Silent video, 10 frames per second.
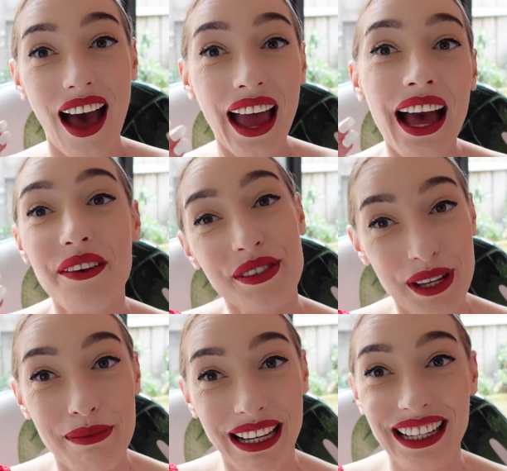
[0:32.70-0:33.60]
I have
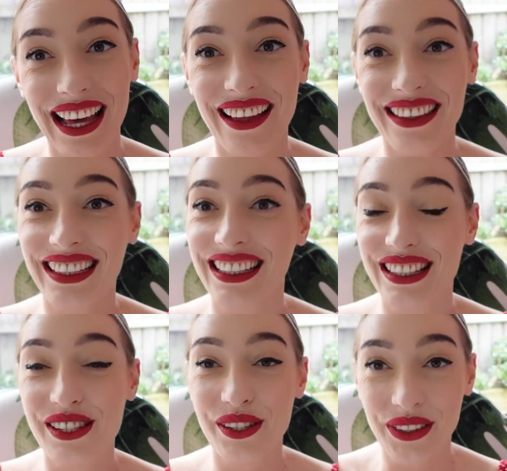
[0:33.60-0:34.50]
so many now that it
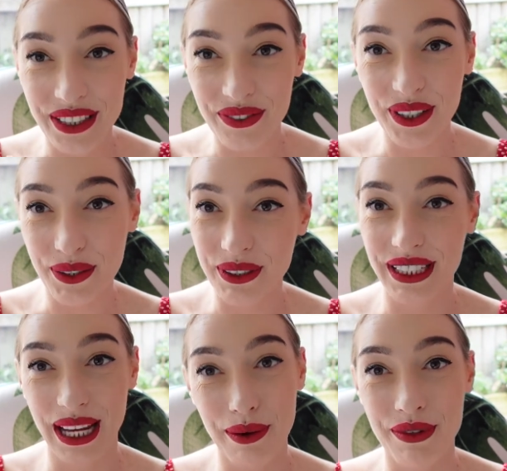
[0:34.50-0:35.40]
is so difficult
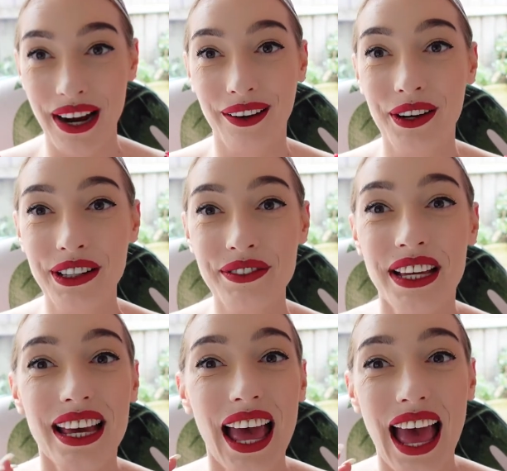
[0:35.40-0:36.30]
to keep track of.
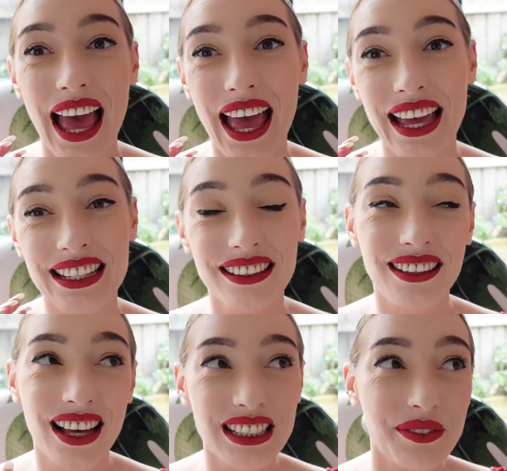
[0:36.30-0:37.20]
And the
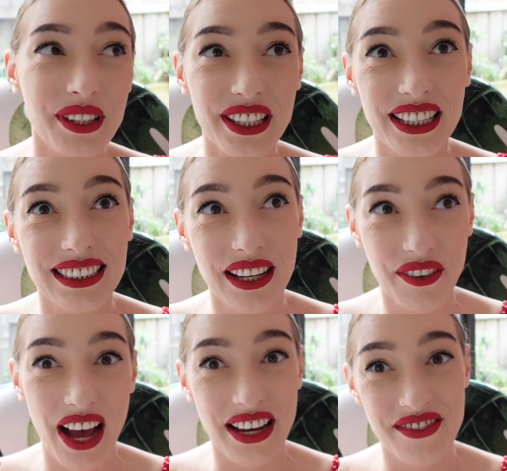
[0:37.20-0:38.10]
last few years, I've
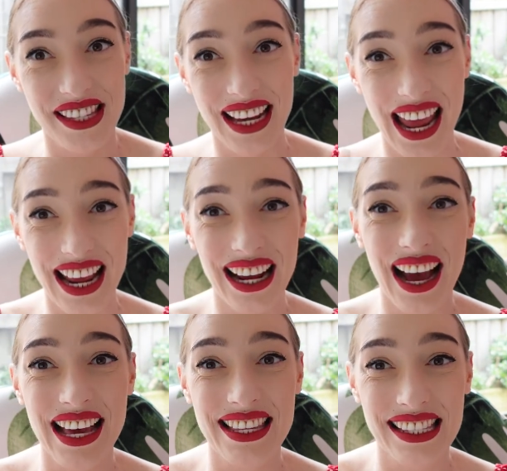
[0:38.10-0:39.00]
kind of said, hey
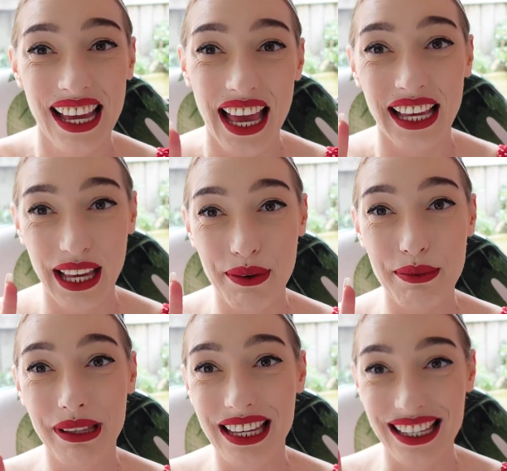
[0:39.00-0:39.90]
guys, can we
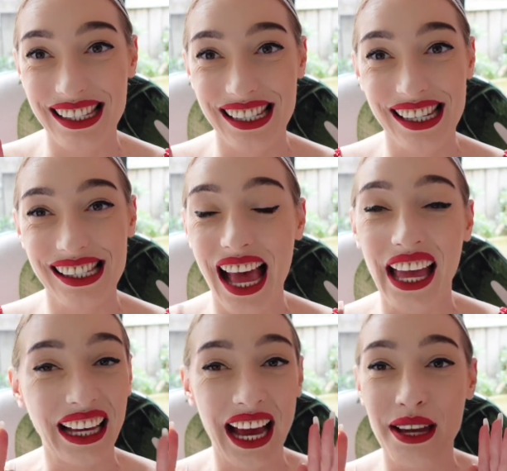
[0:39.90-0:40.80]
please just,
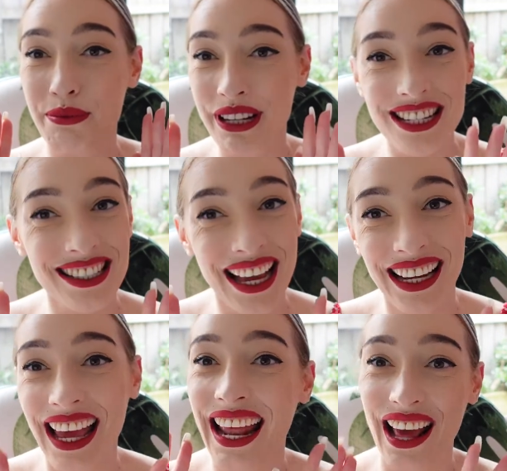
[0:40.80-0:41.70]
I, I
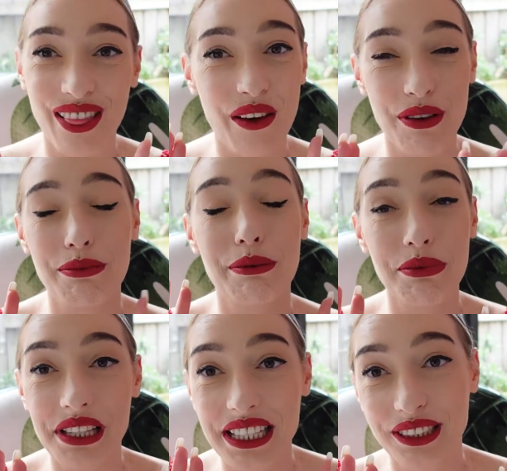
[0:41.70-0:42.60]
appreciate it and I love it, but
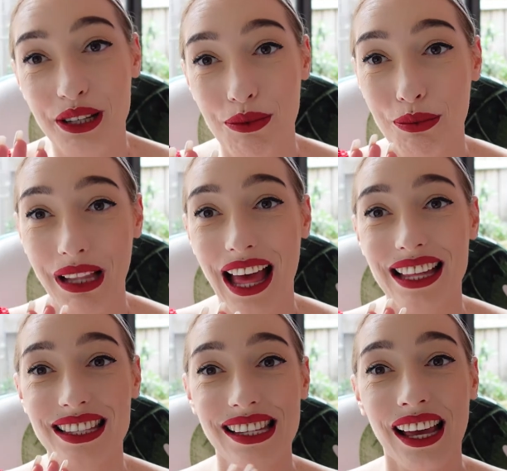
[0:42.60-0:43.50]
please no more
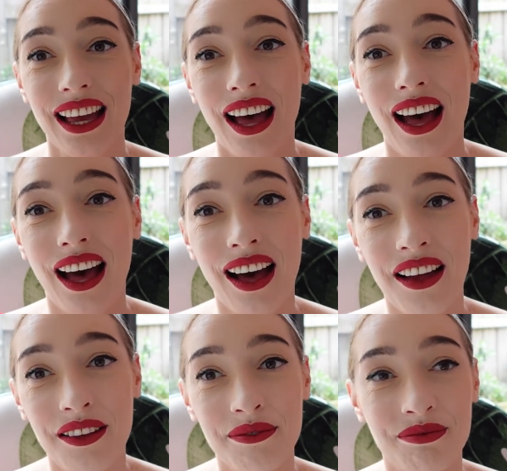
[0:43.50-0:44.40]
plants.
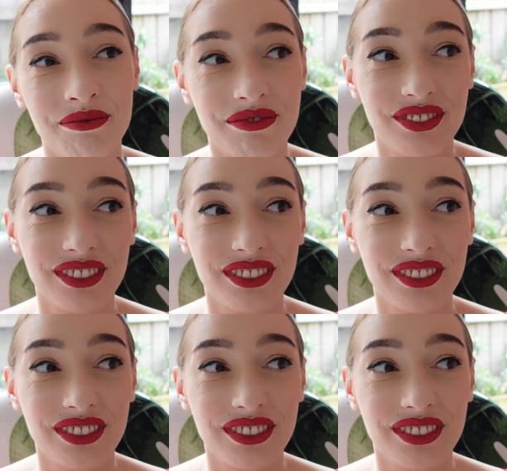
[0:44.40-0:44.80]
Um,